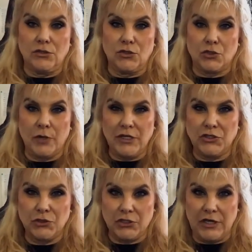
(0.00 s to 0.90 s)

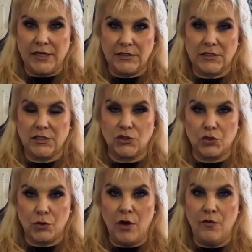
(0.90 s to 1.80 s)
treasure chest
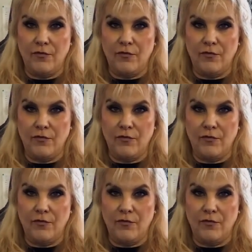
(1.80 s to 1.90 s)
trove